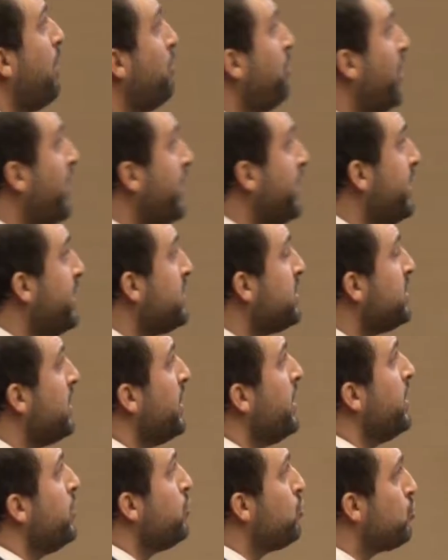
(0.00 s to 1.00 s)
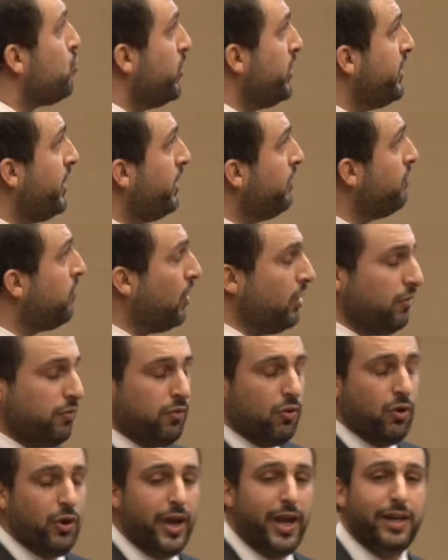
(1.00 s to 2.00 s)
companies, Sweden
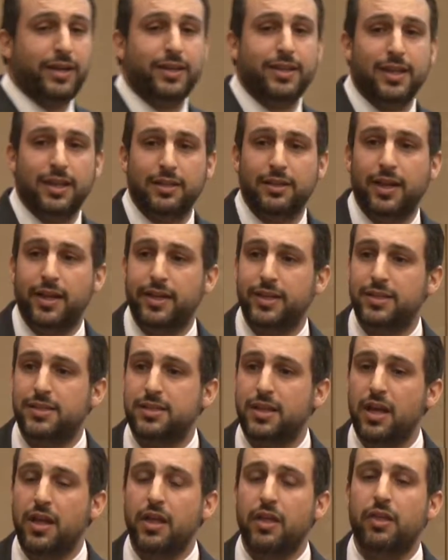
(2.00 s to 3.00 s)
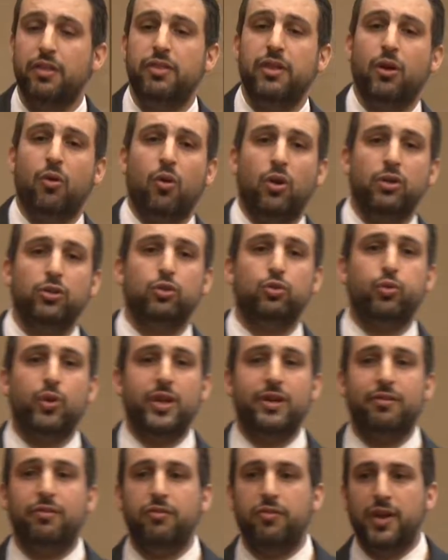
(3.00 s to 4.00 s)
Volvo and Henleys. They want
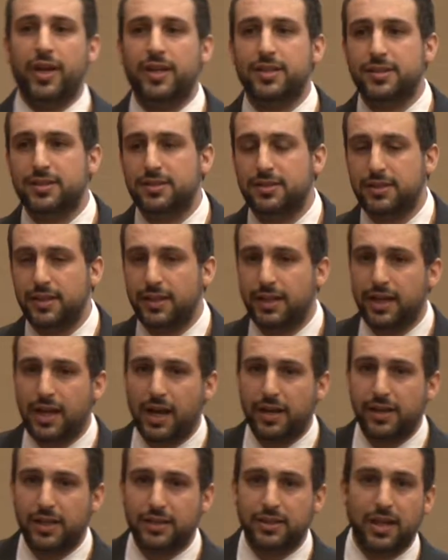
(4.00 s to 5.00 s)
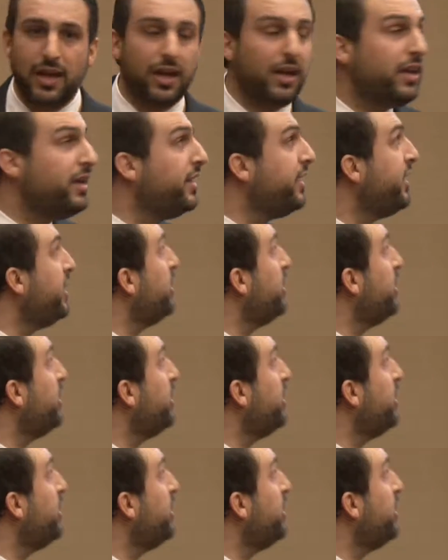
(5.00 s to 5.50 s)
to invest in Canada,